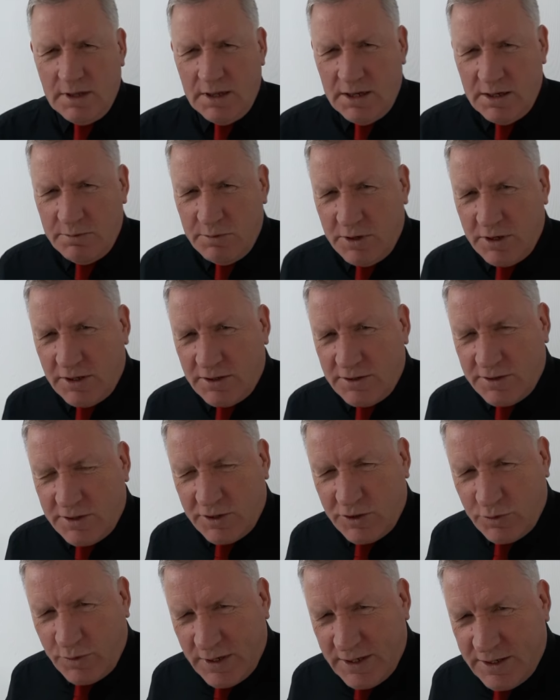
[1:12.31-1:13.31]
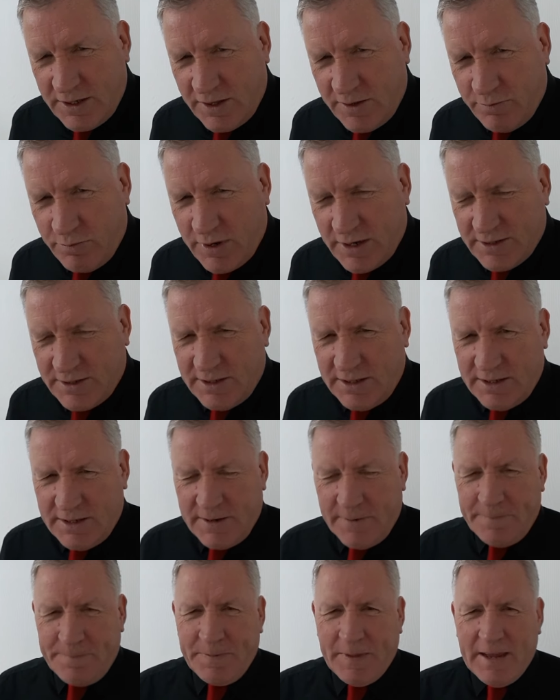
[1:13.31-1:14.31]
is because the 20th president,
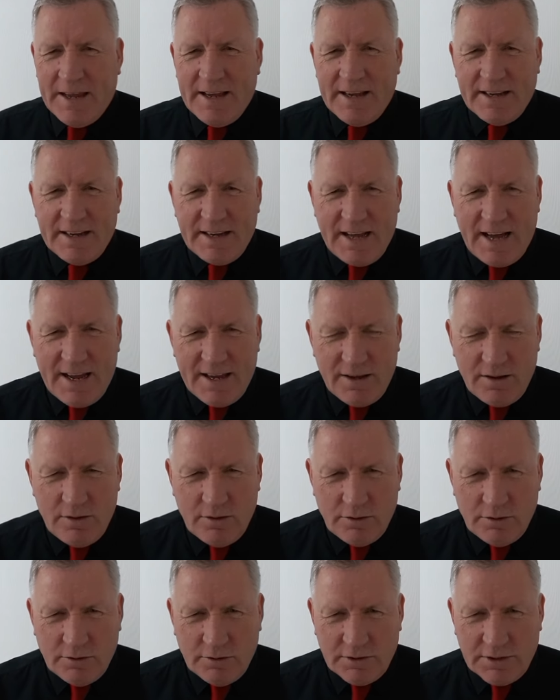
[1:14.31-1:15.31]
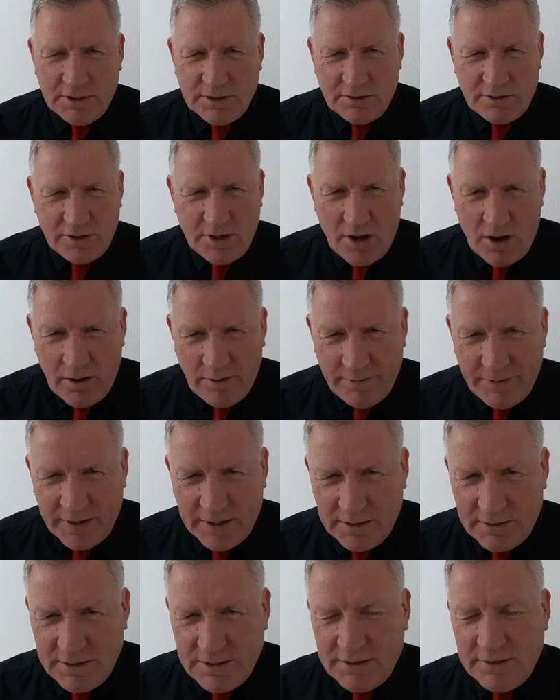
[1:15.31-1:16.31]
a guy called
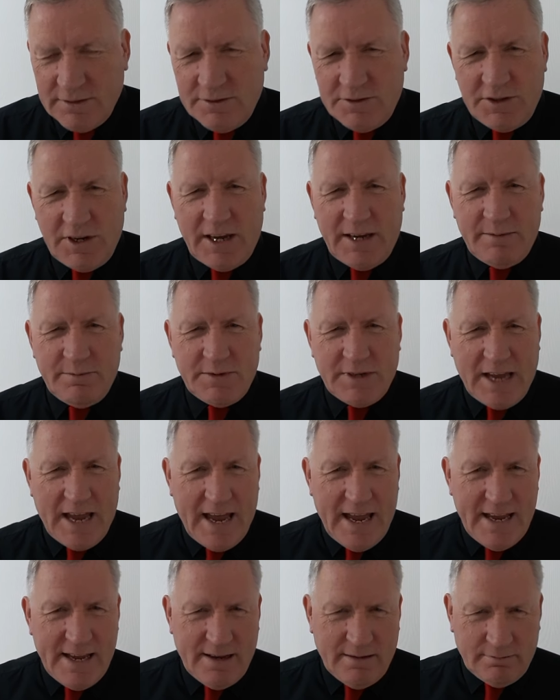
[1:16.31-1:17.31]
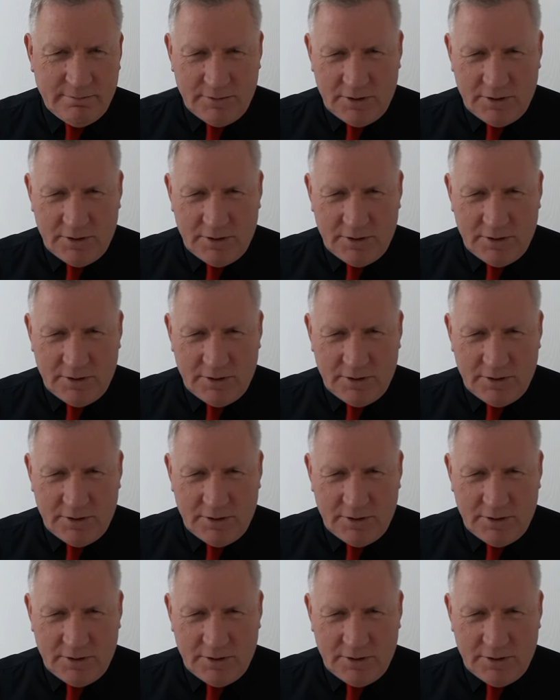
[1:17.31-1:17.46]
Garfield, James A.